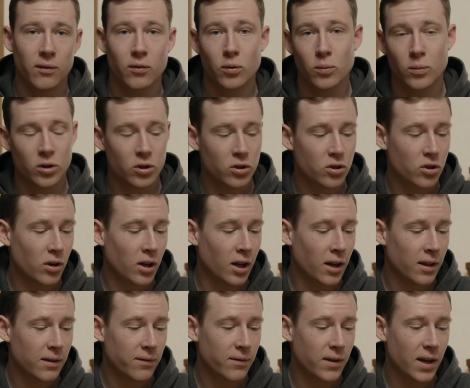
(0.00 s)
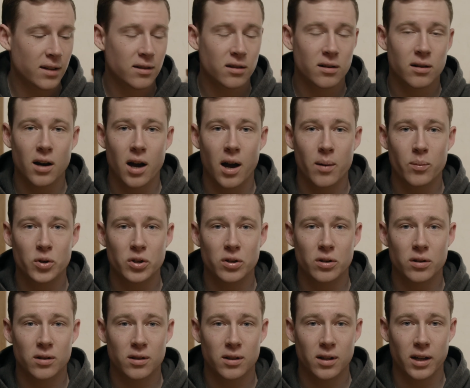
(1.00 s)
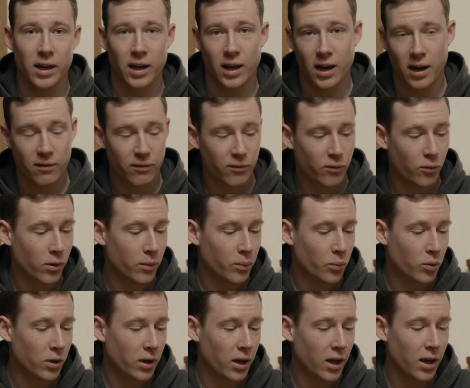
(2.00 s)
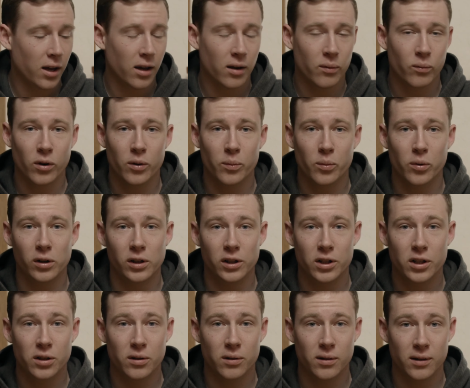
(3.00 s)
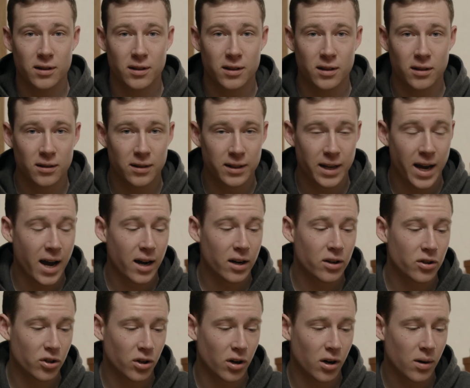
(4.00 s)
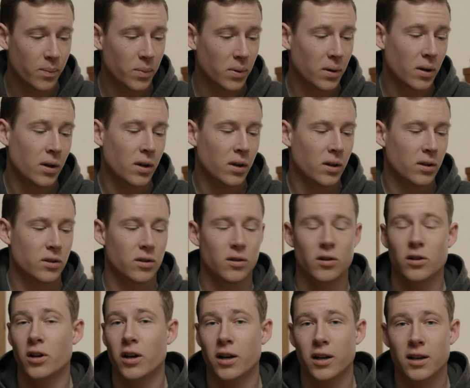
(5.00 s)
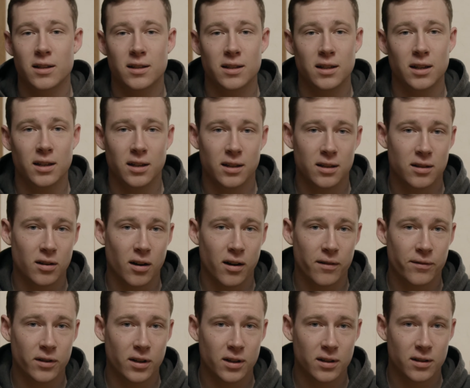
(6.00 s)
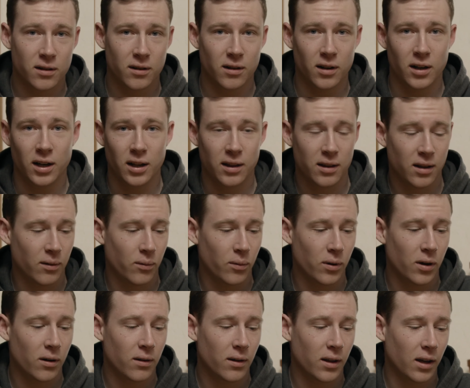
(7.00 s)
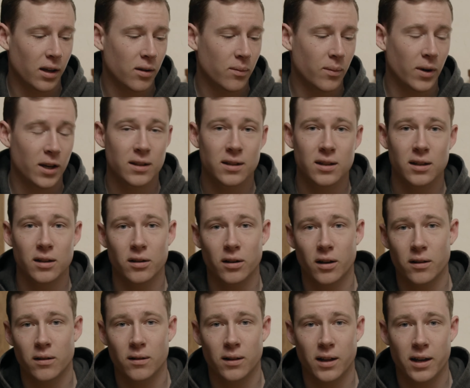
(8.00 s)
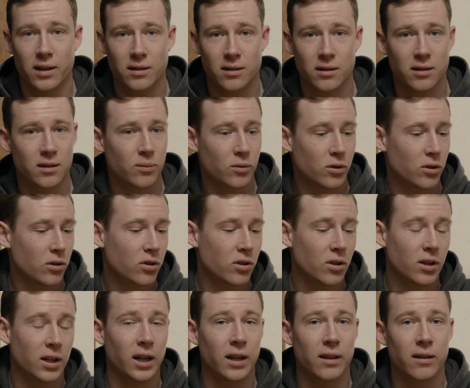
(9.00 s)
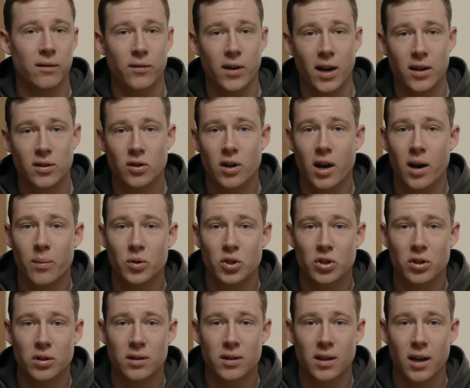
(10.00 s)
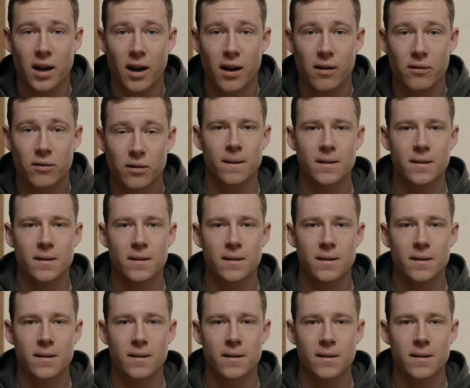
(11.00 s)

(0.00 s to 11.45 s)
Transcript: Even when you're shooting at the faster apertures like f1.8 and 1.2, it's still tack sharp, so you're not going to see any softness or anything weird that you might see on other lenses when you're shooting at the faster apertures they have.